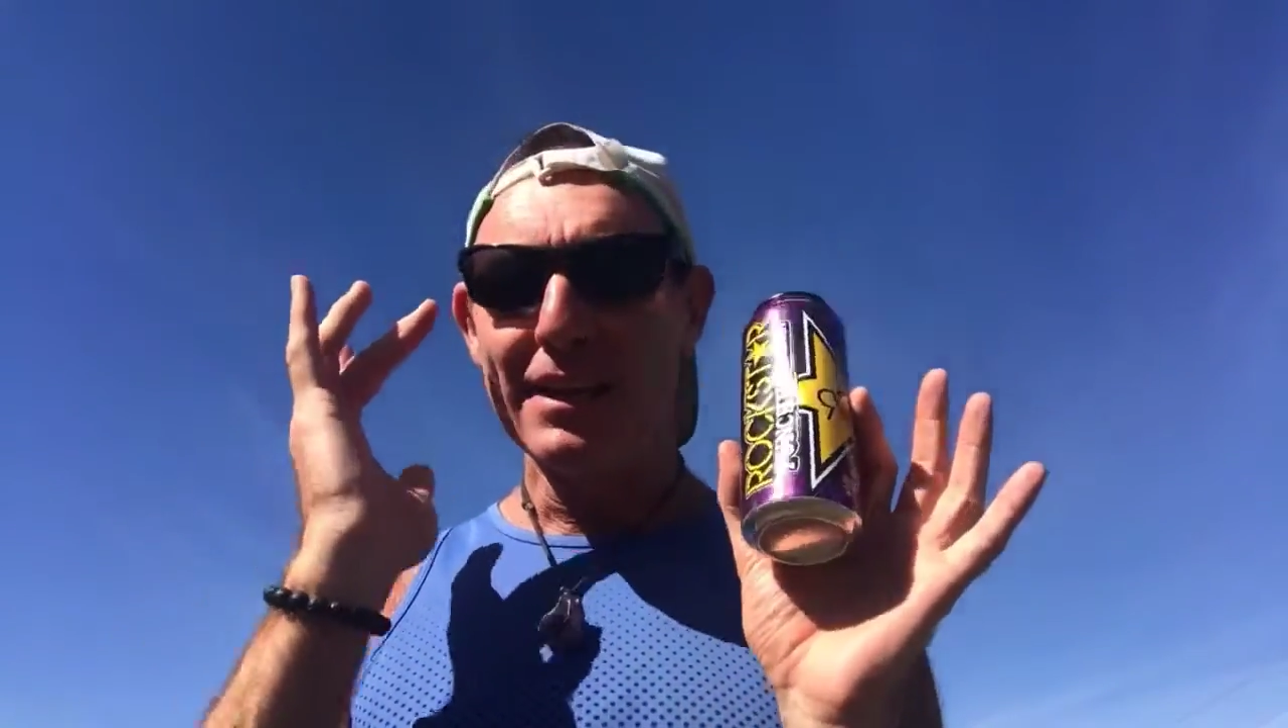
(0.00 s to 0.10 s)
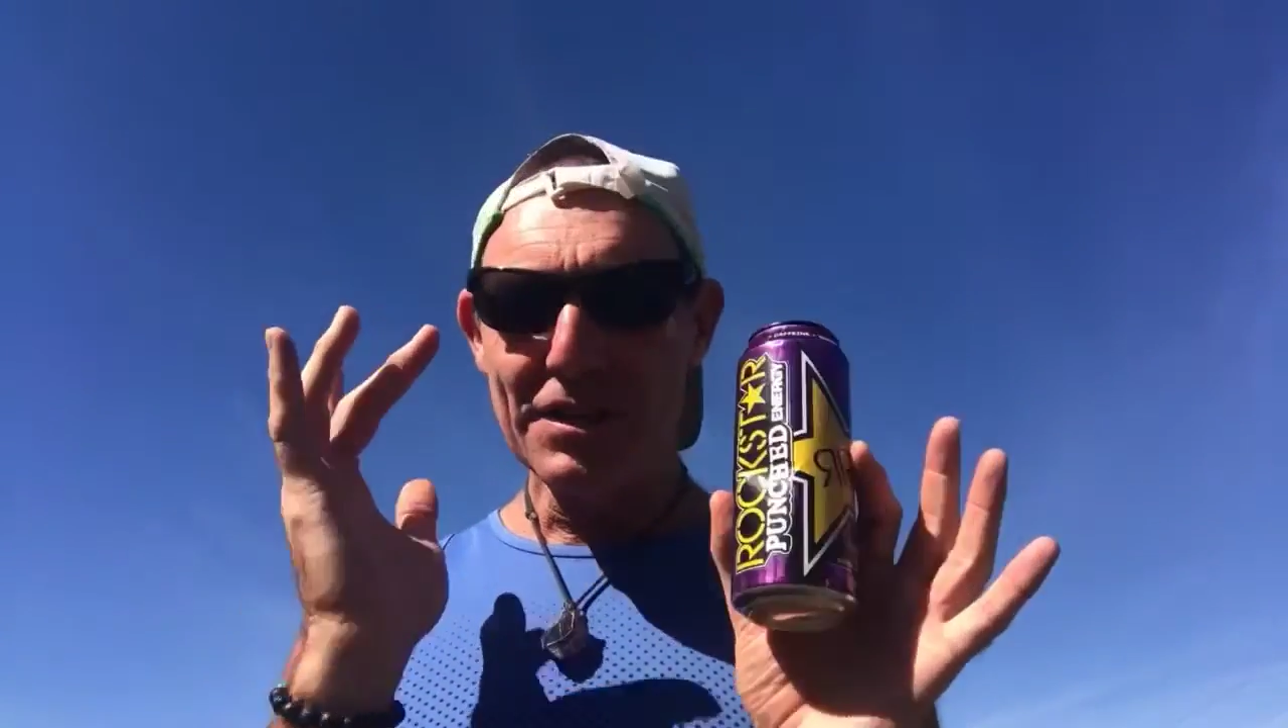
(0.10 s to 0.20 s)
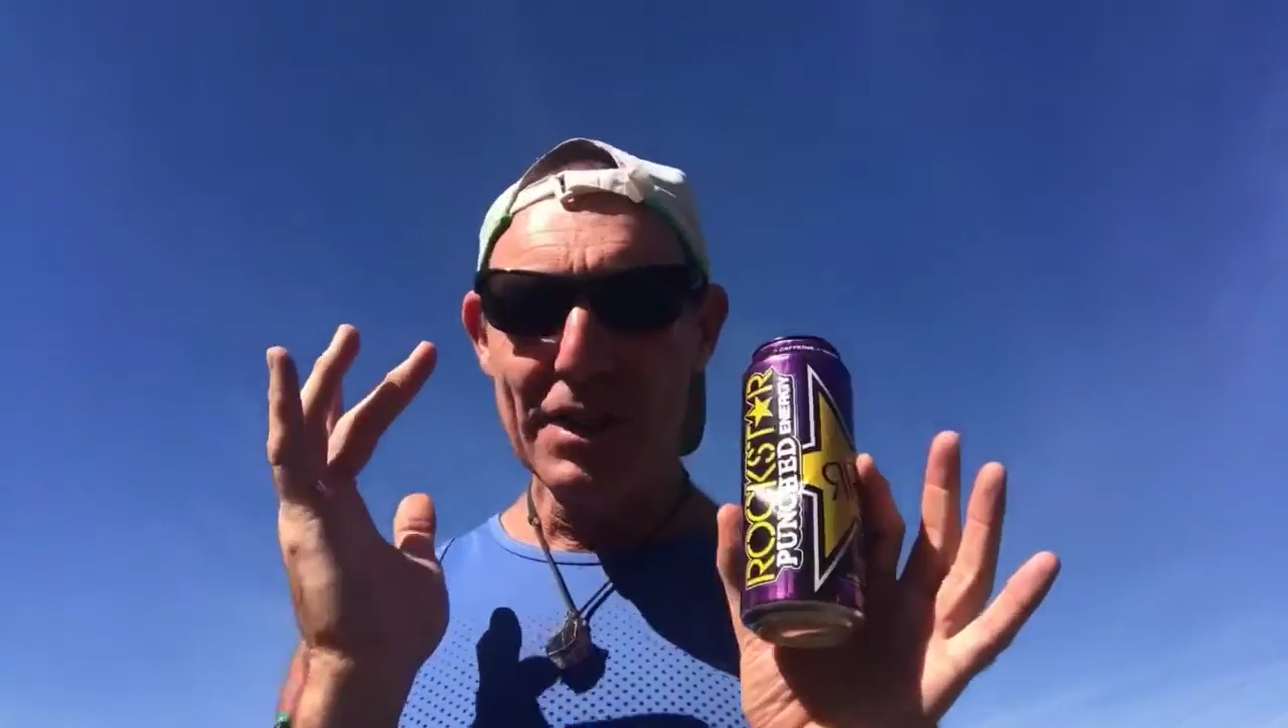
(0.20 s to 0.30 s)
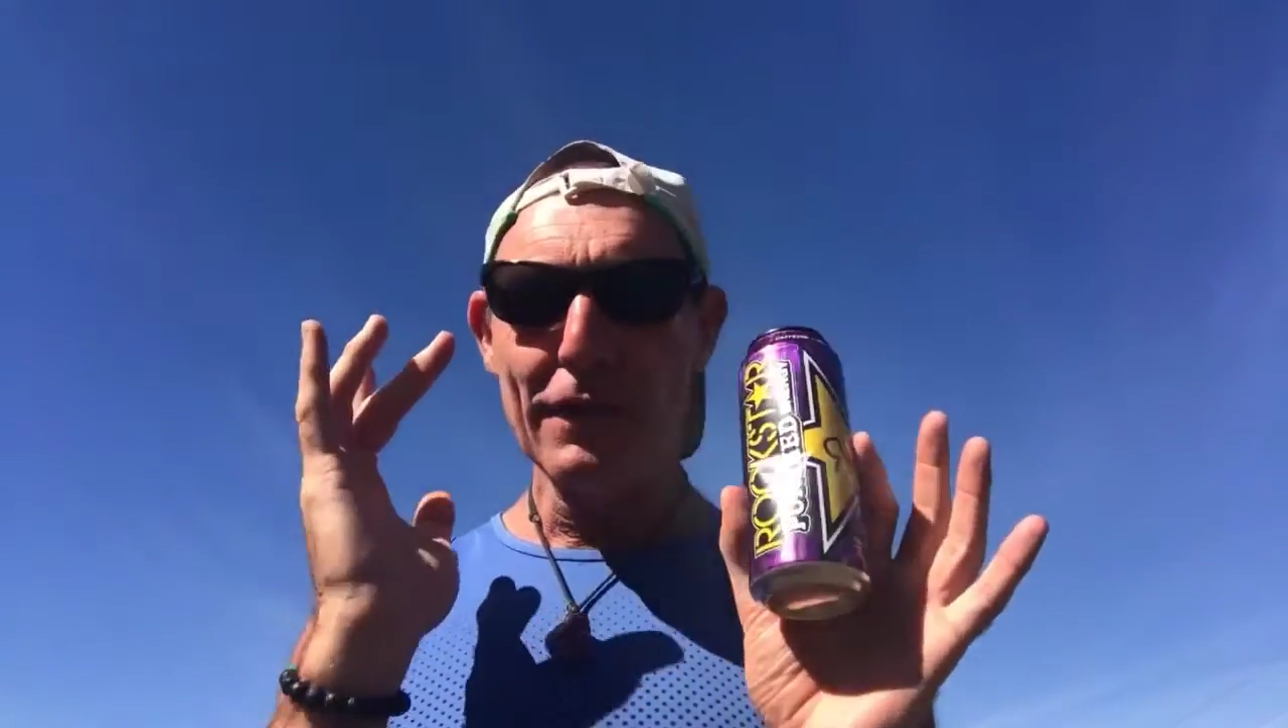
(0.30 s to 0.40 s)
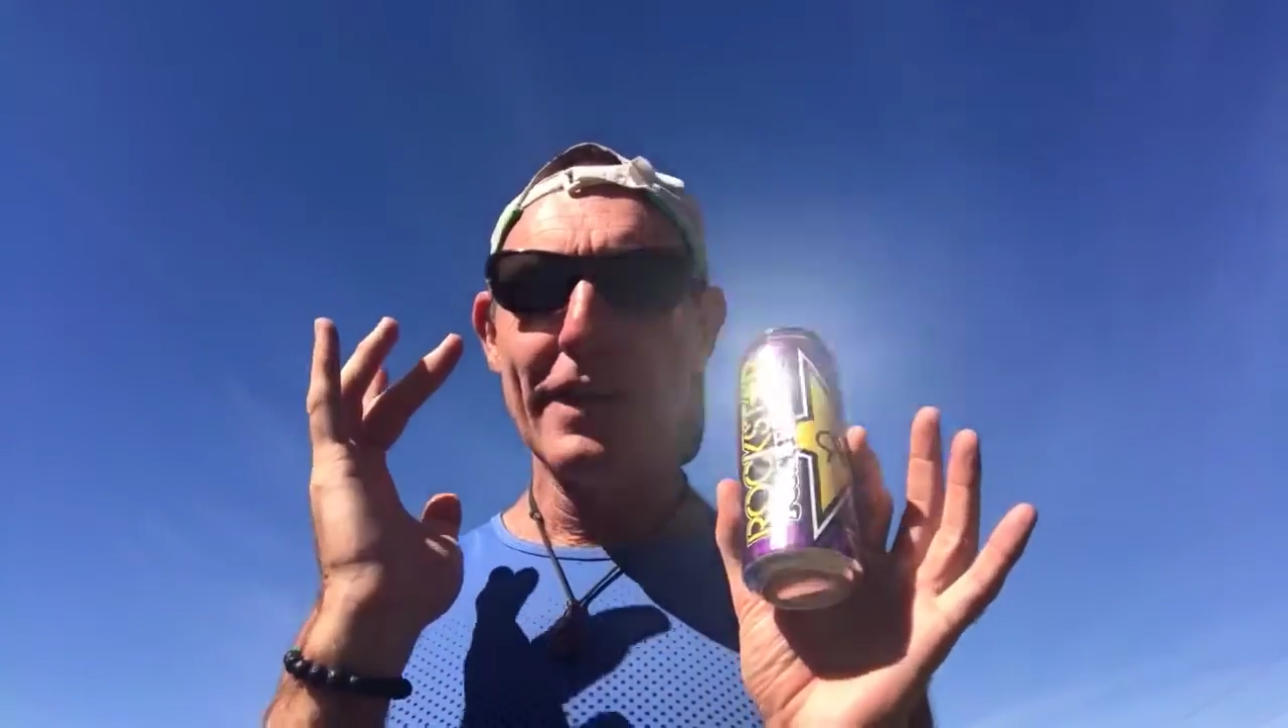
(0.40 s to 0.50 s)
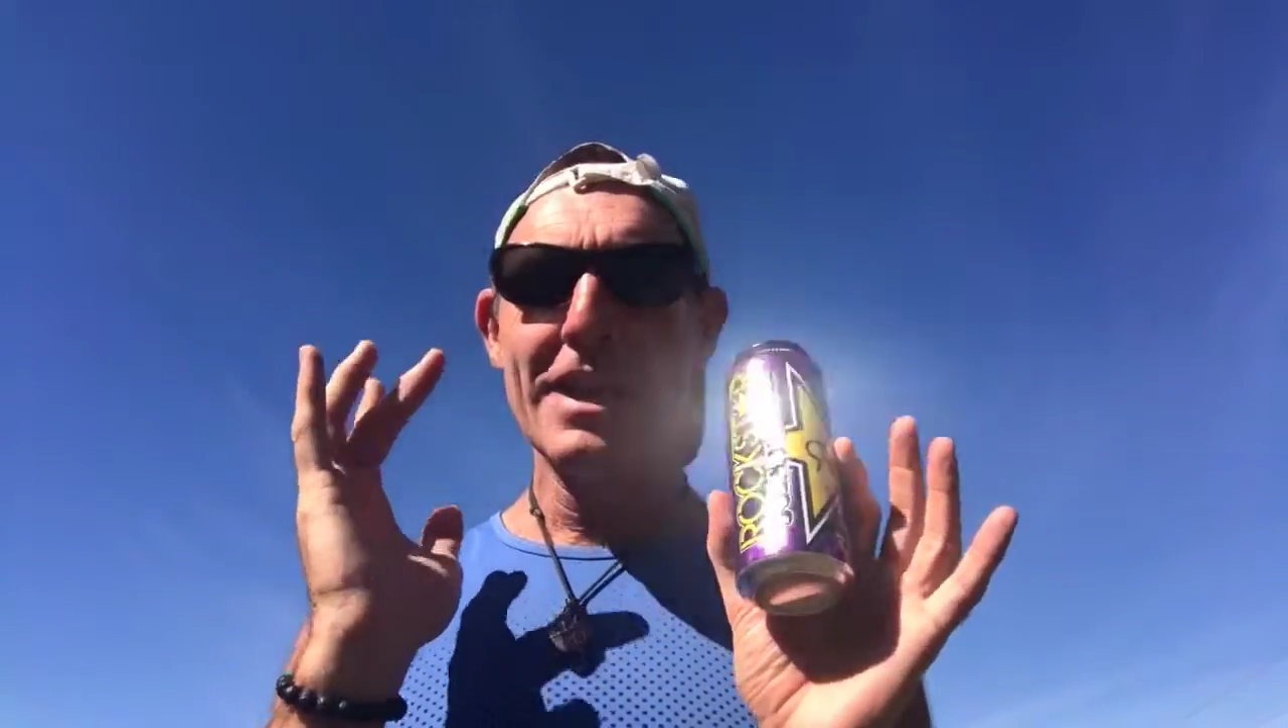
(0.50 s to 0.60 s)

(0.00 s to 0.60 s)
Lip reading: yourself